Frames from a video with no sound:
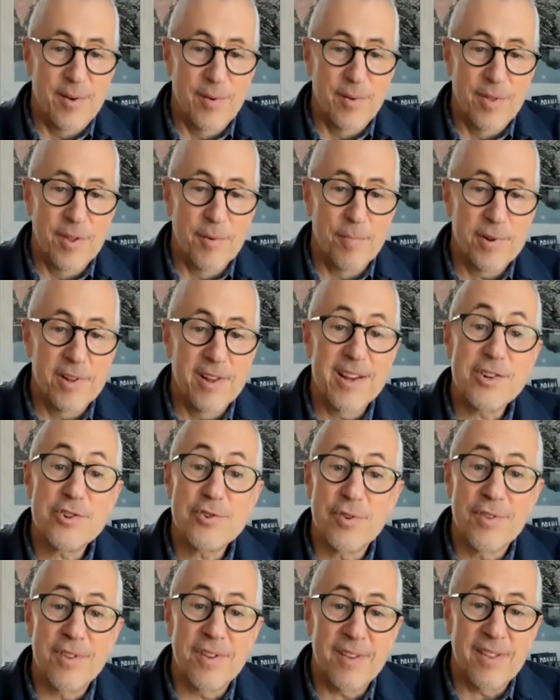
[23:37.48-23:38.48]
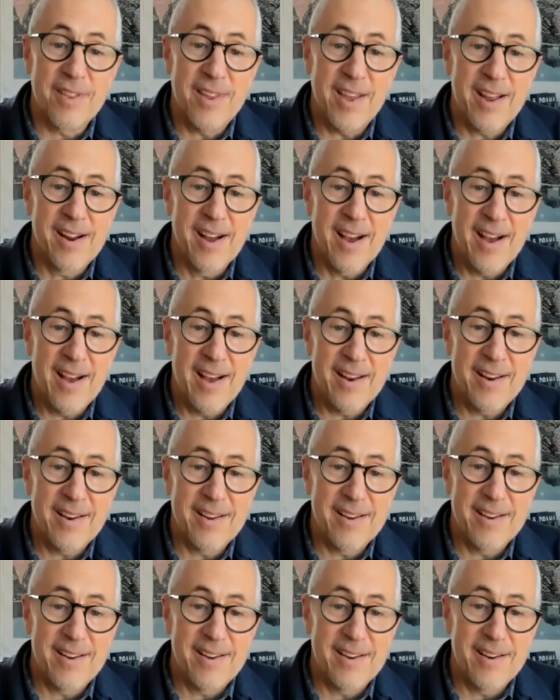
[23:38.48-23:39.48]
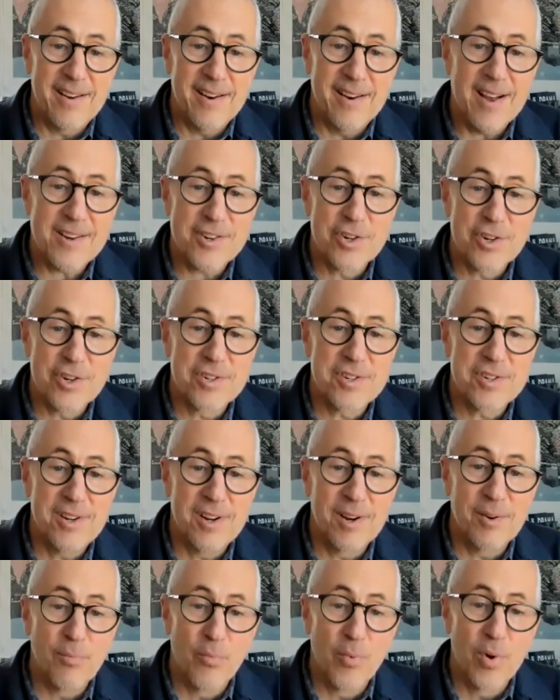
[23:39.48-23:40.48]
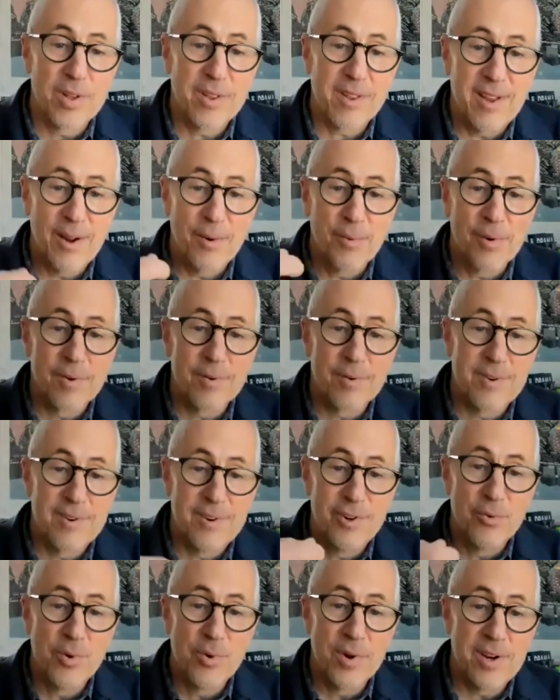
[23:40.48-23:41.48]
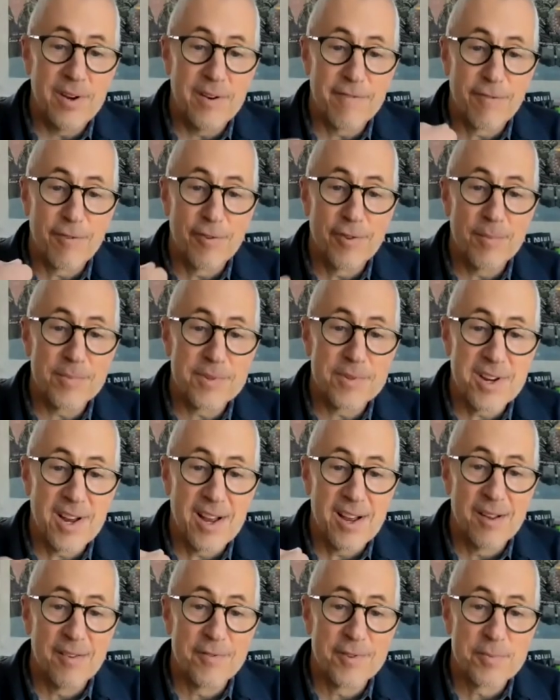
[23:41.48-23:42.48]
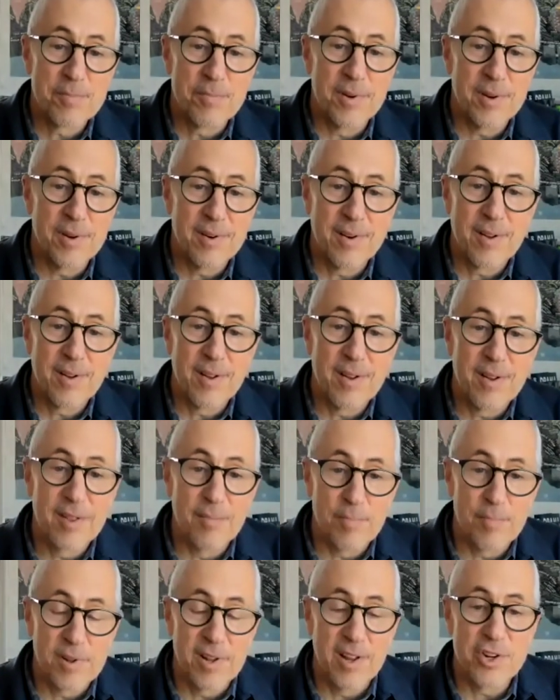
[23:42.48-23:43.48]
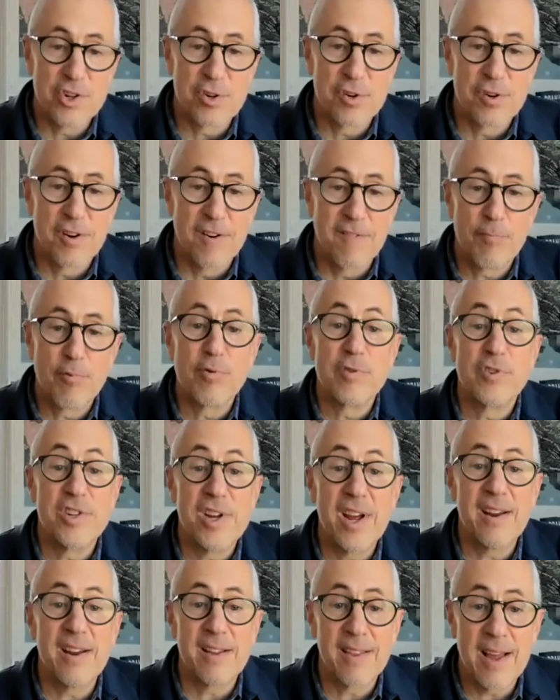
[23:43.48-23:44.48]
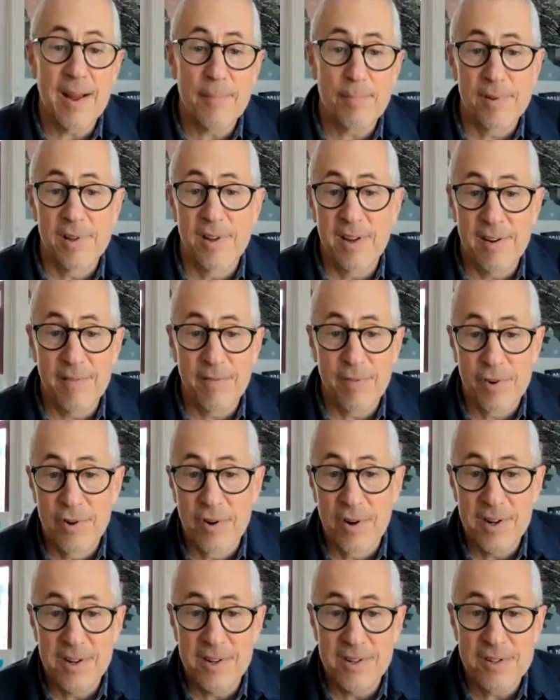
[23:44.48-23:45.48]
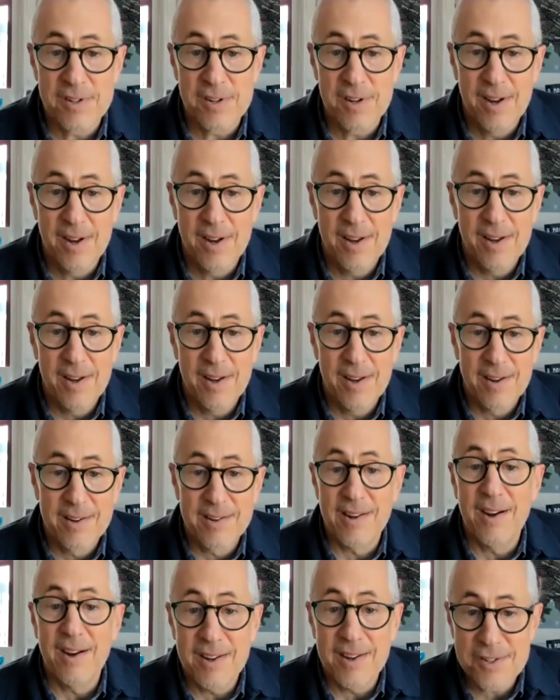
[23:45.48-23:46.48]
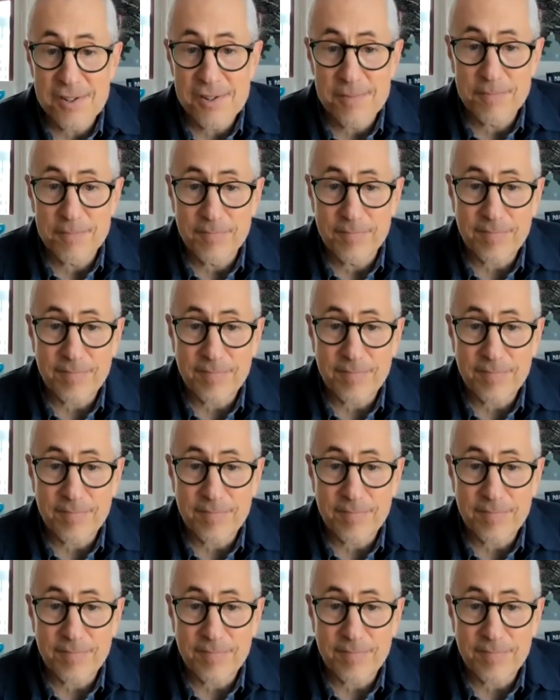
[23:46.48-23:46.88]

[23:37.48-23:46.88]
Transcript: the pleasure that they got, not just in what they were doing for themselves, but the pleasure of presenting that plate of cookies to us.